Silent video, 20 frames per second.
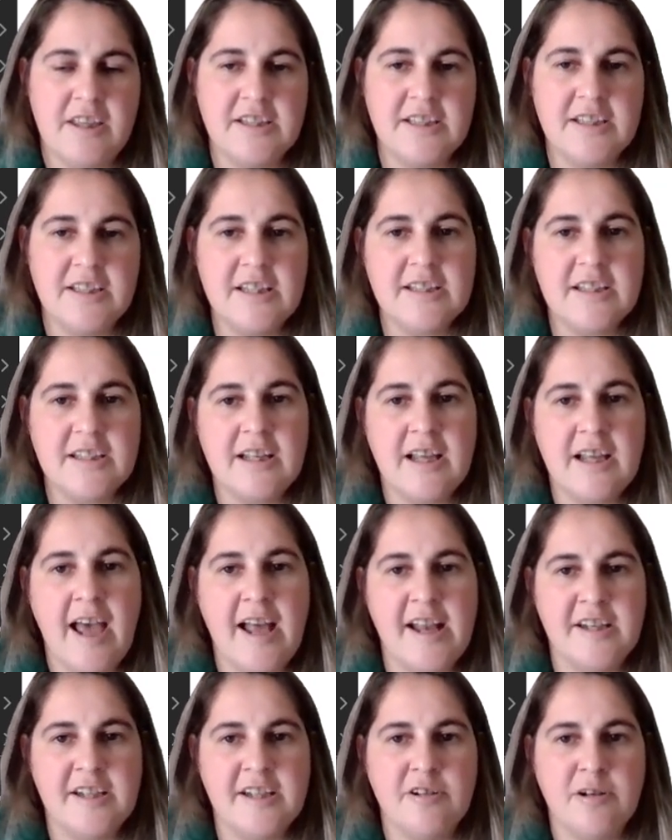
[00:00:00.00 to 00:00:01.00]
This is a
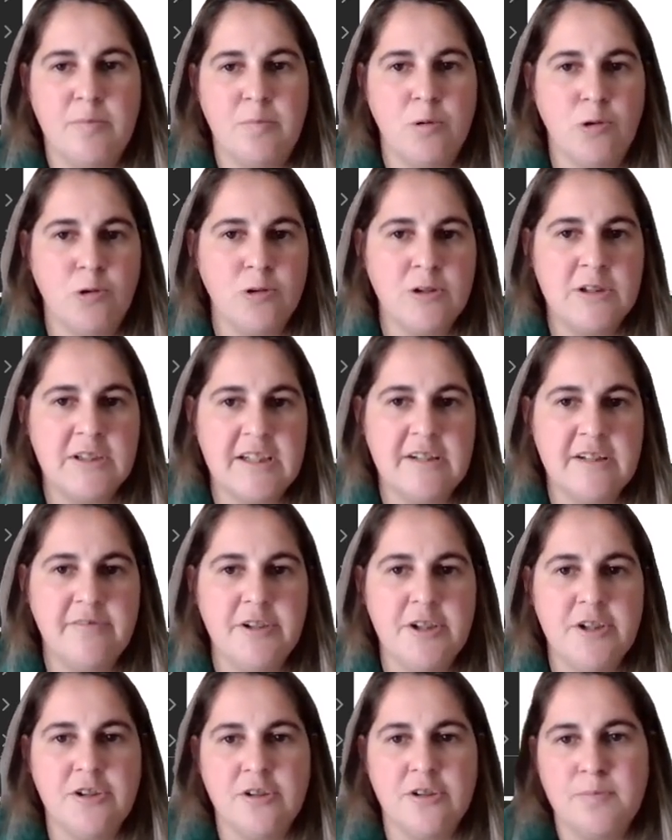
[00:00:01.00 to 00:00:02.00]
handy report if
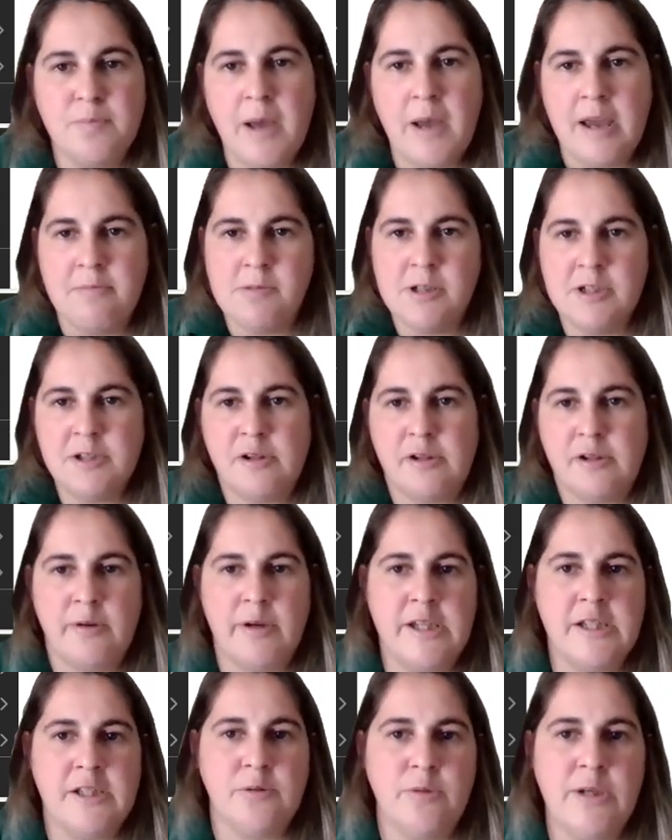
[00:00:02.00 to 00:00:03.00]
you do payment
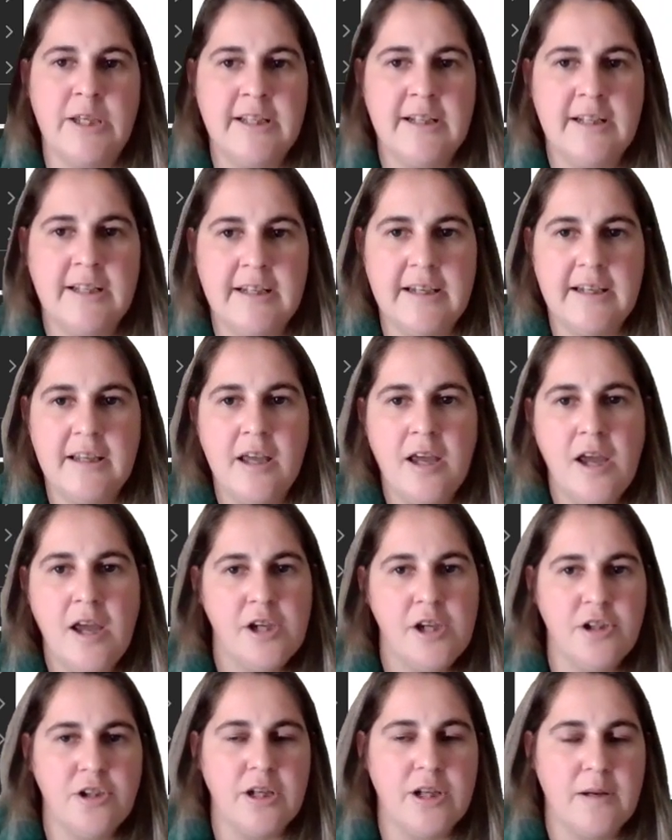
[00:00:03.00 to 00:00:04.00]
requests weekly
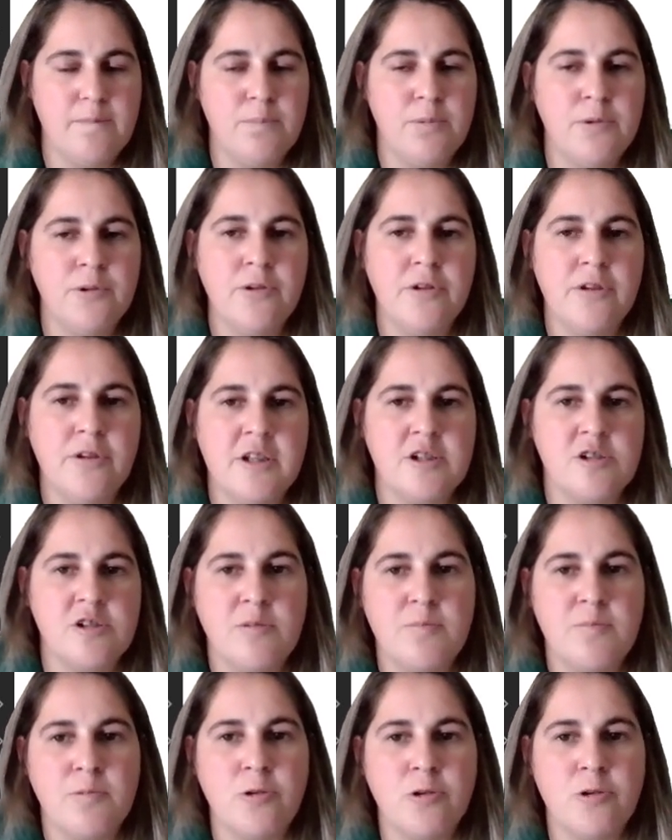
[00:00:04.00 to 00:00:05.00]
you can pull this
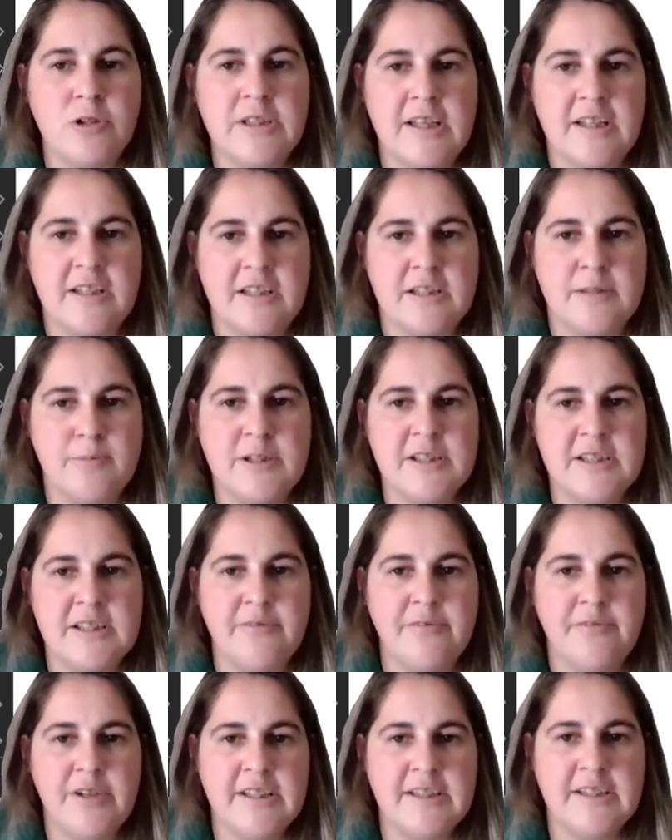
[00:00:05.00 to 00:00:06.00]
report at a
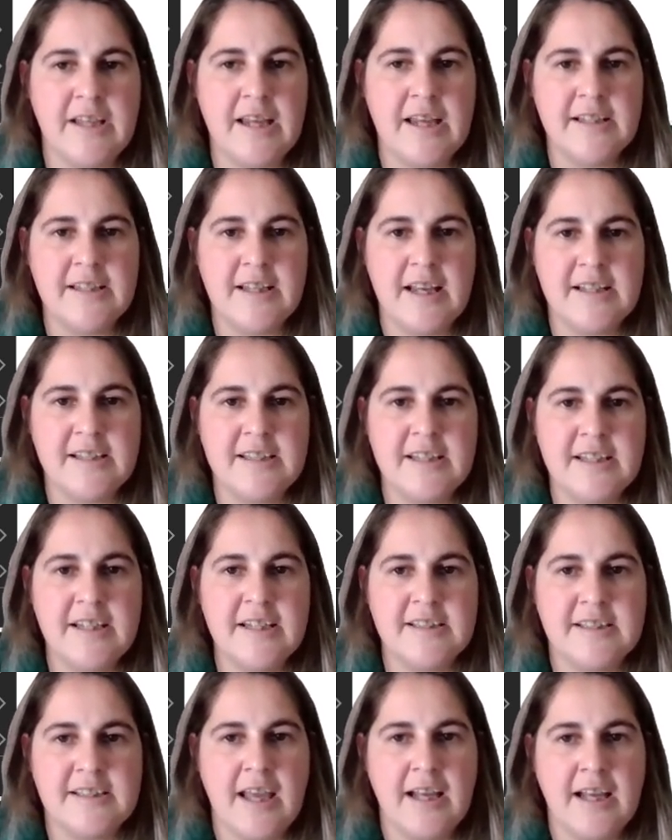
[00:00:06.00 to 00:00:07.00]
specific date and see
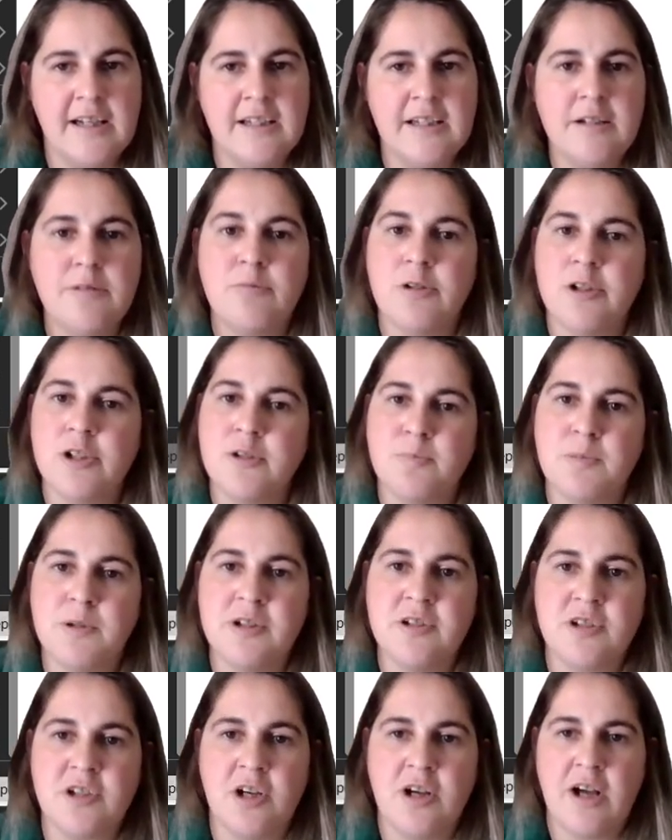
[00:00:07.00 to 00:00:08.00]
exactly which
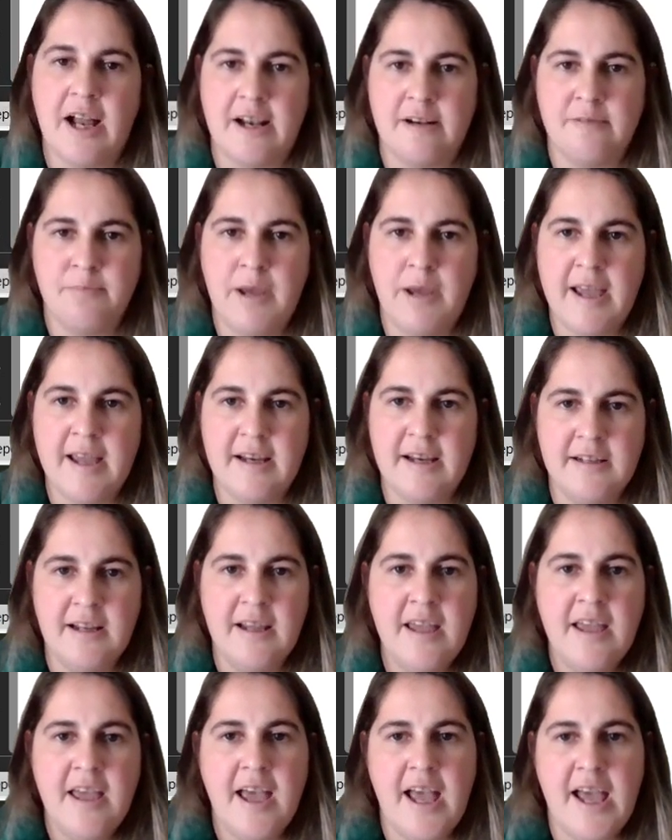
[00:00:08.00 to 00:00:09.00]
bills are unpaid.
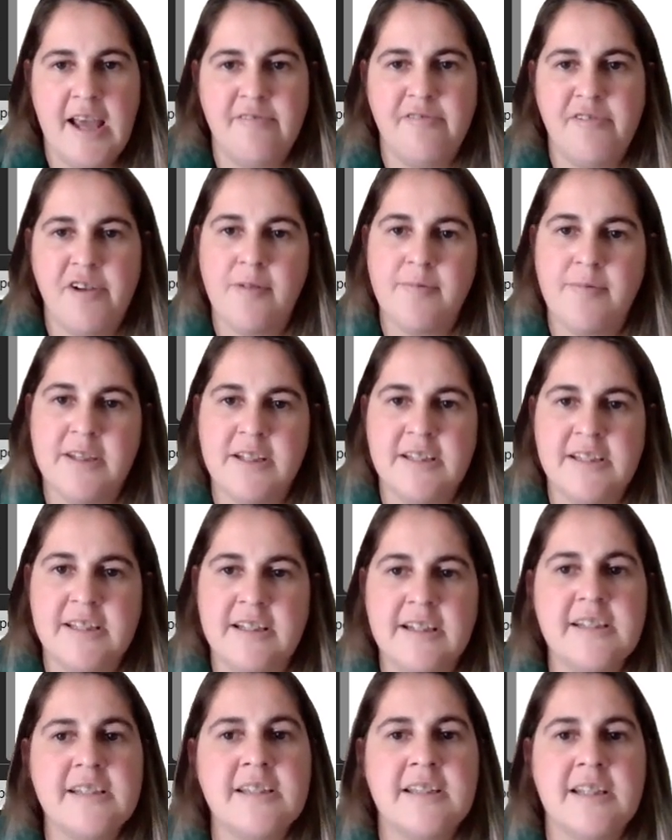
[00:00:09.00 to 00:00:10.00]
And from this
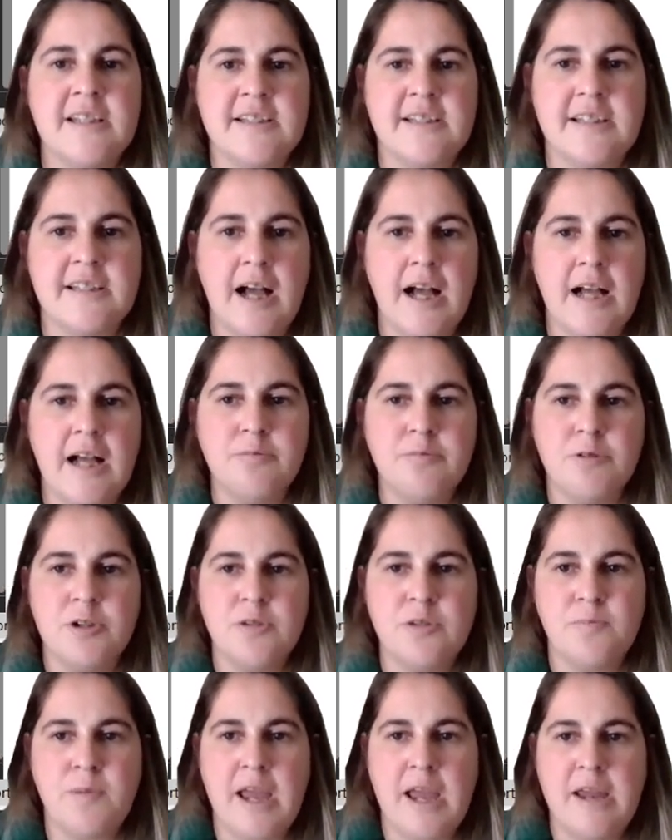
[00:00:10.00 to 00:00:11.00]
list, decide
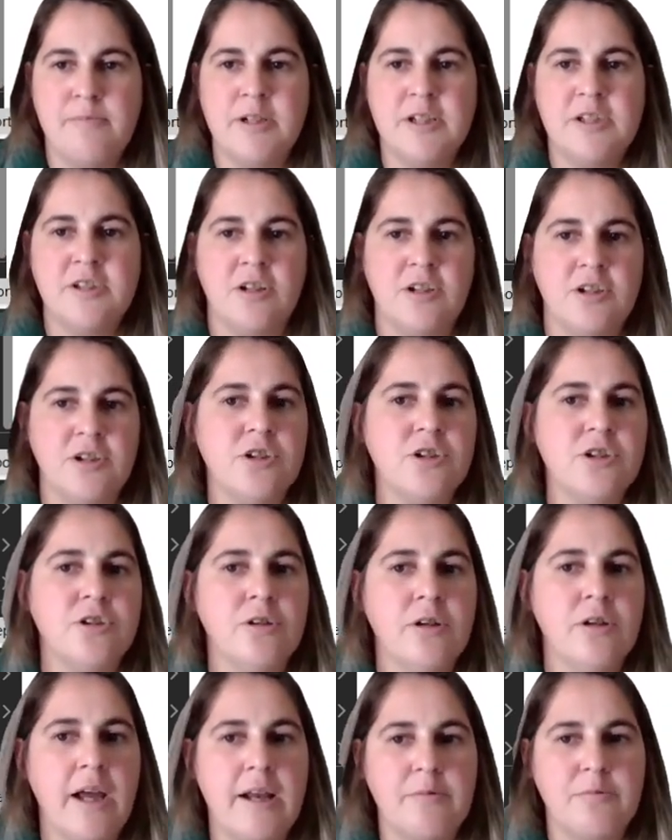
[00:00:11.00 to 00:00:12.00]
which payments are
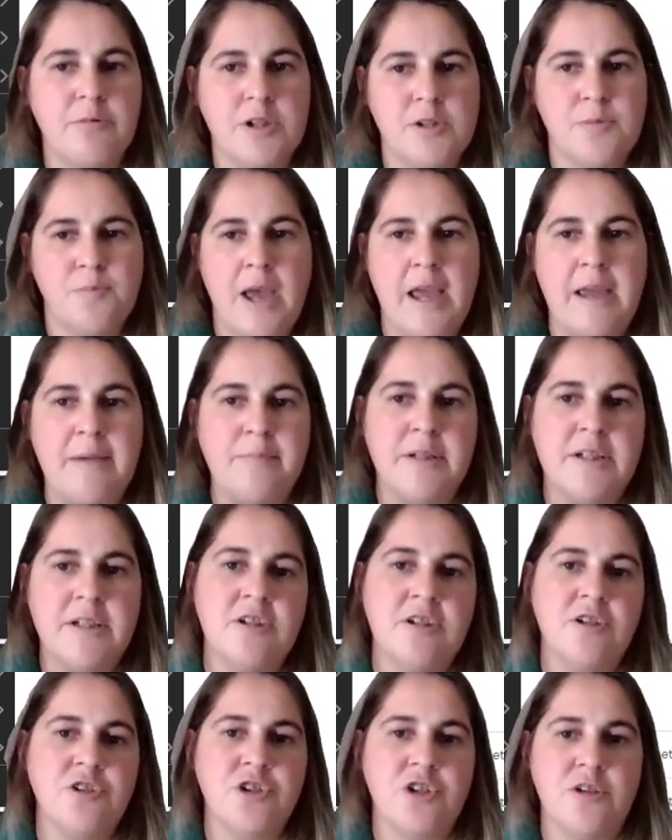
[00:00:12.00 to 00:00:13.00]
due and which
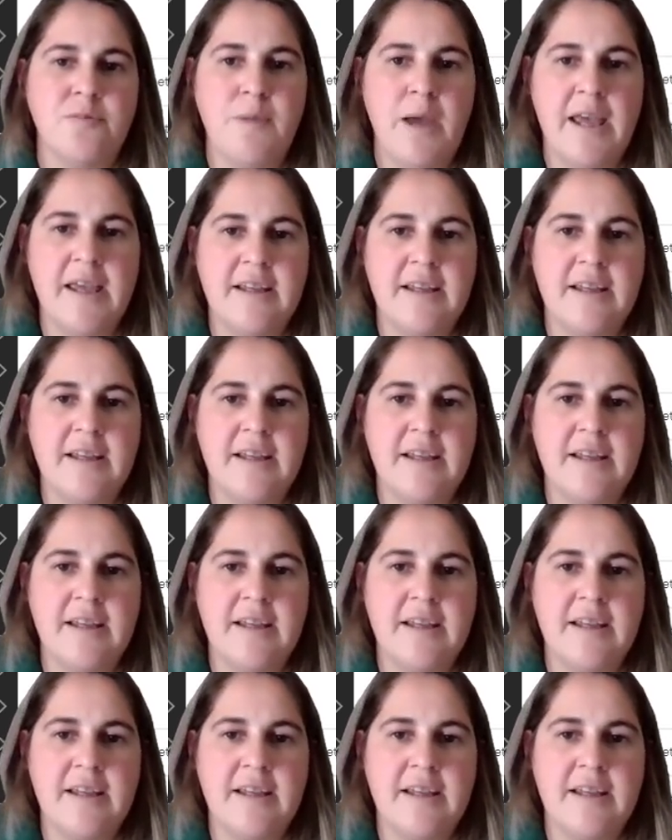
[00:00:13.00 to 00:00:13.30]
payments you should